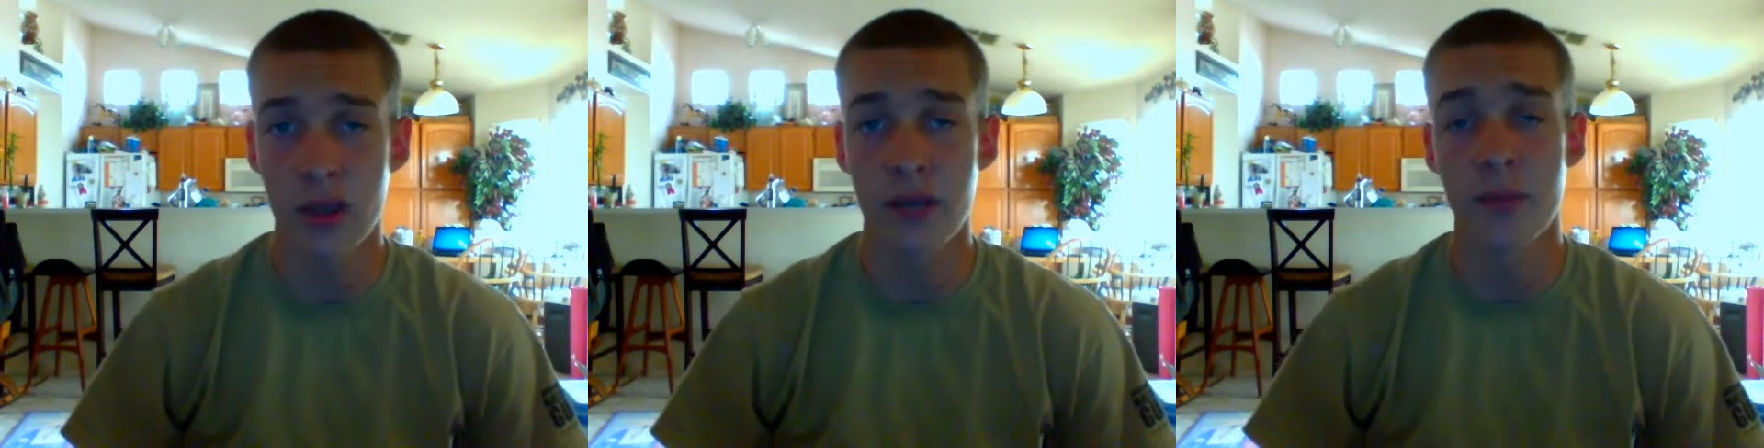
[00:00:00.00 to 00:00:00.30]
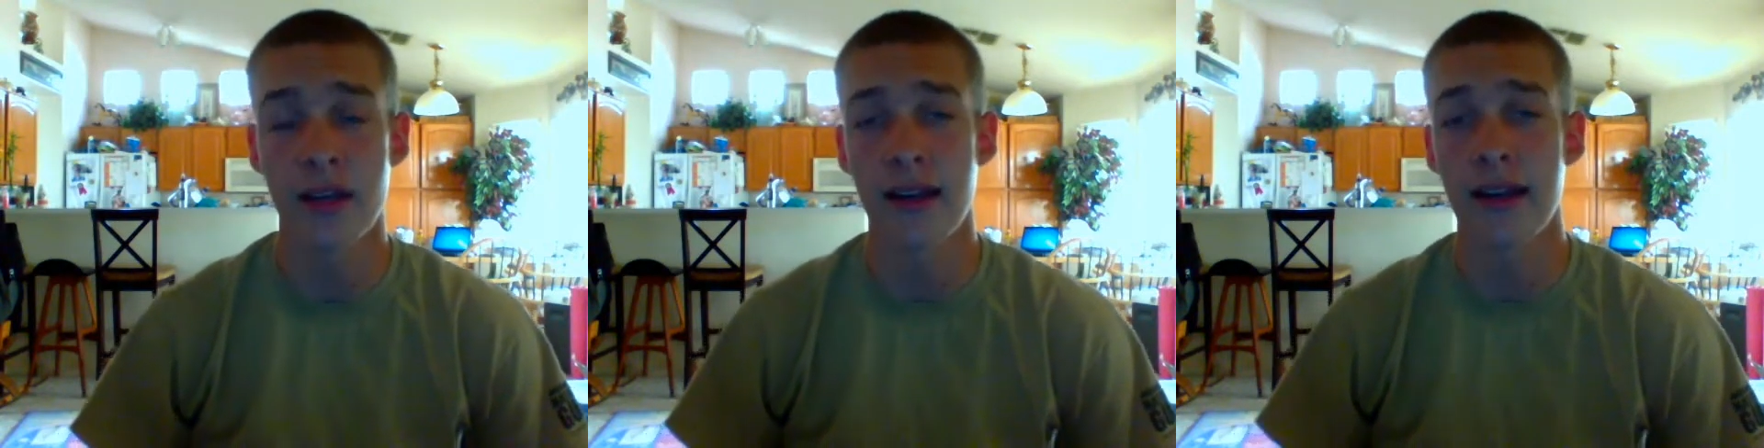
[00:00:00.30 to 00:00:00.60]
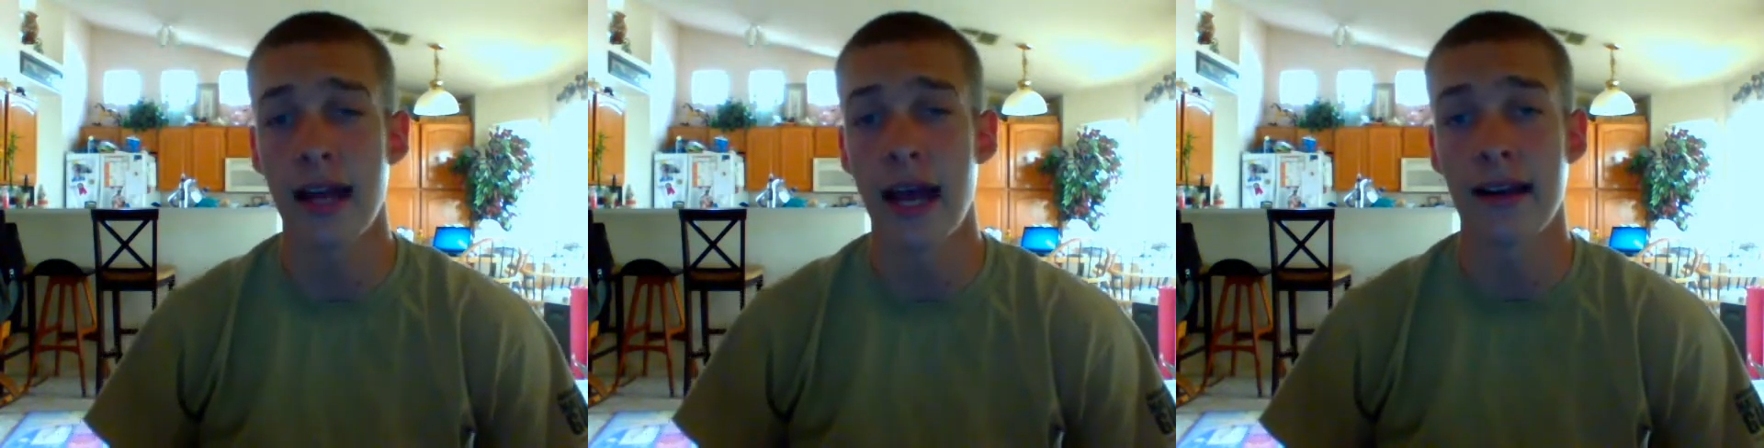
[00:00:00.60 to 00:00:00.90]
We
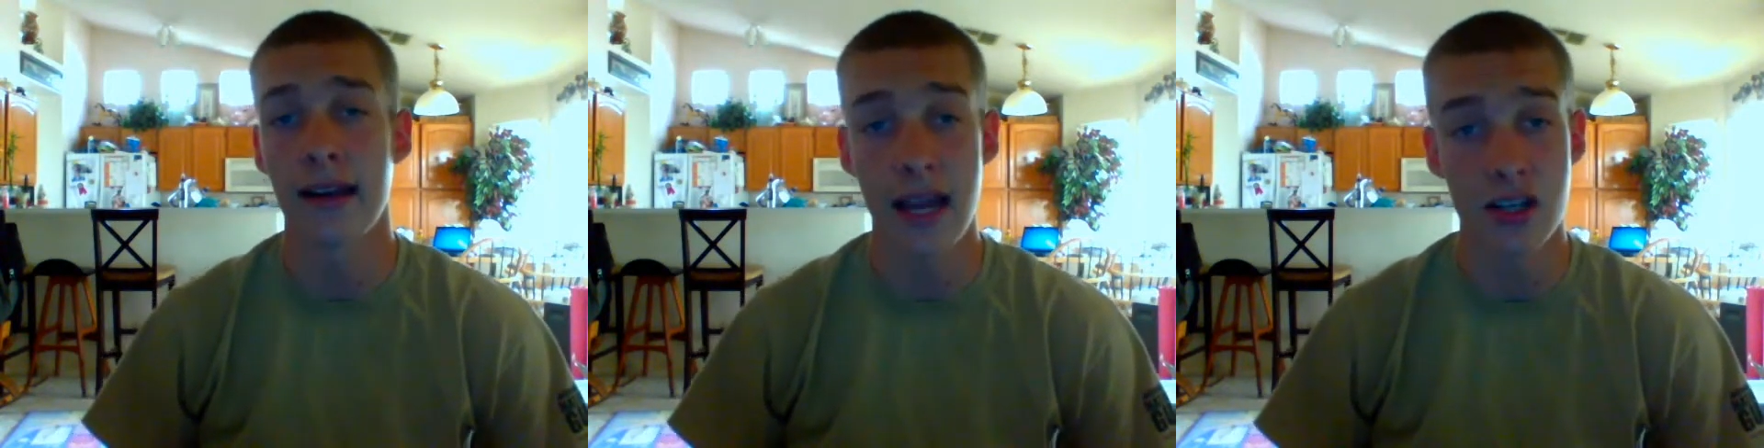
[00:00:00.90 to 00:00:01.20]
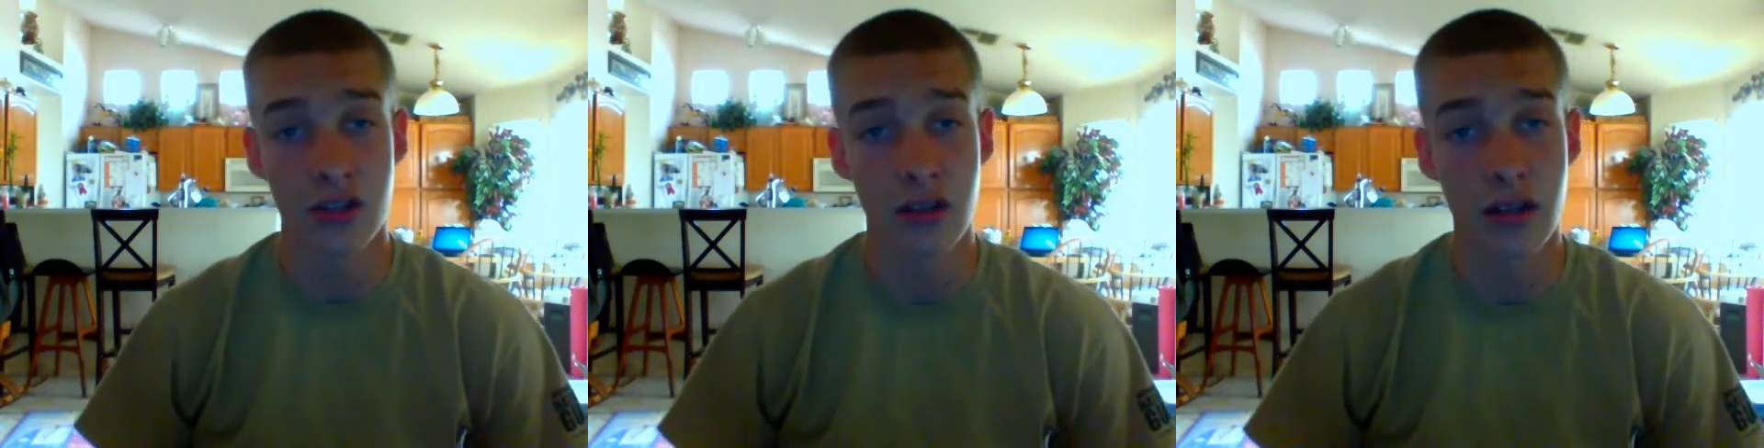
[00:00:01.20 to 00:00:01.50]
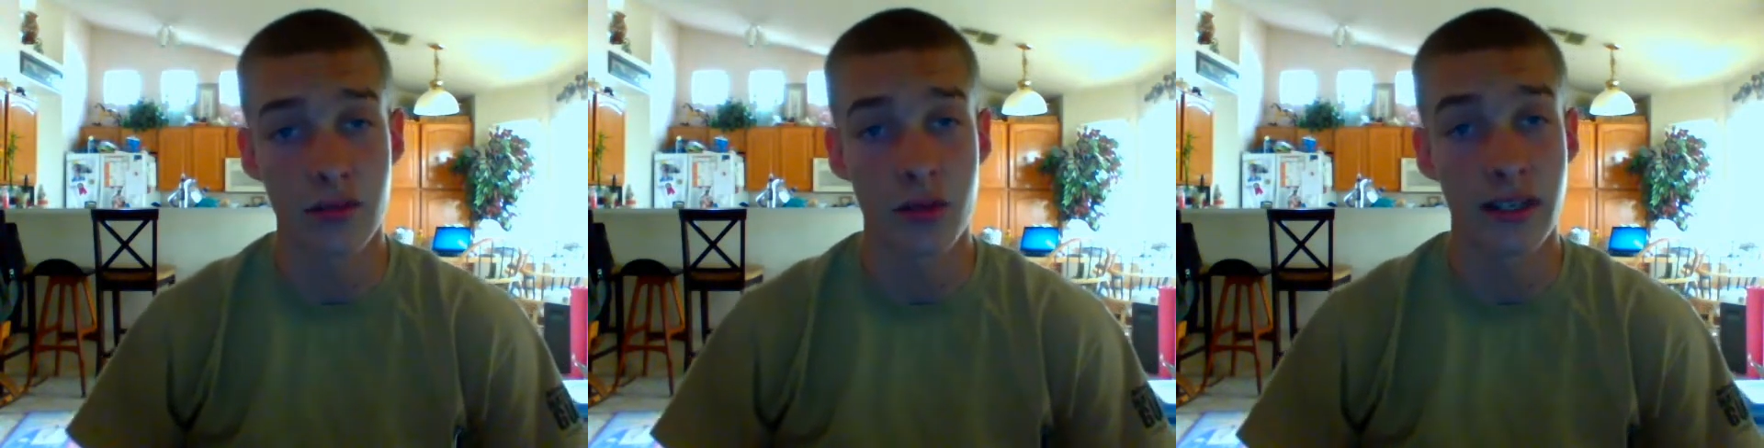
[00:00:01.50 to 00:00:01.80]
competed at a national
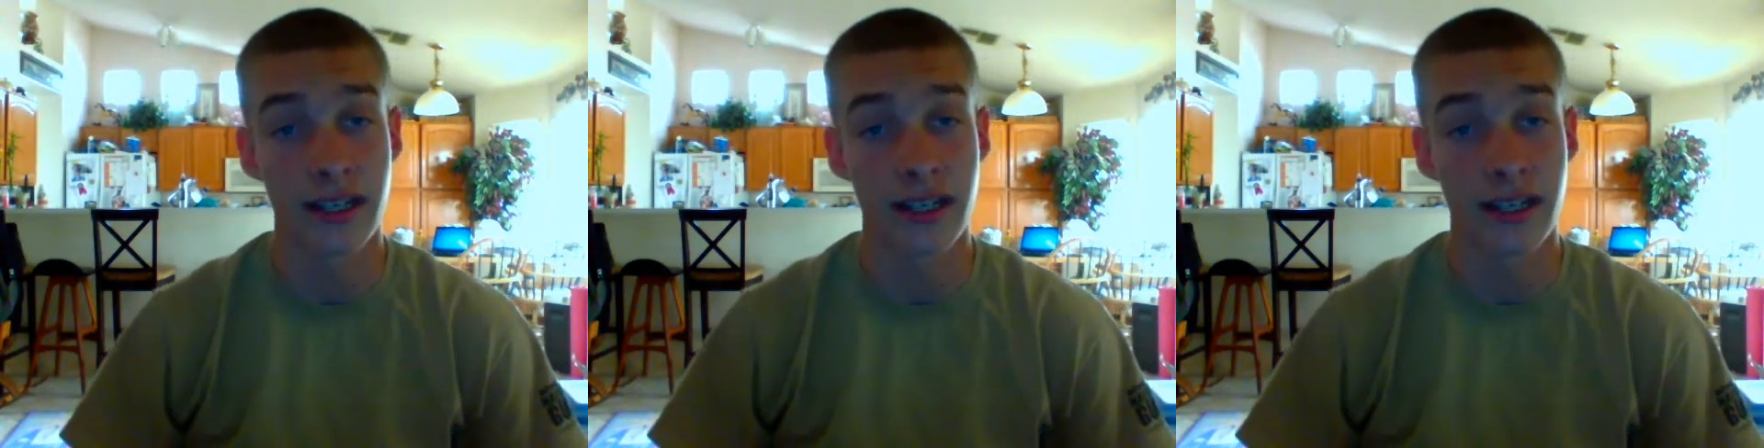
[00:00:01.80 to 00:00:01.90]
level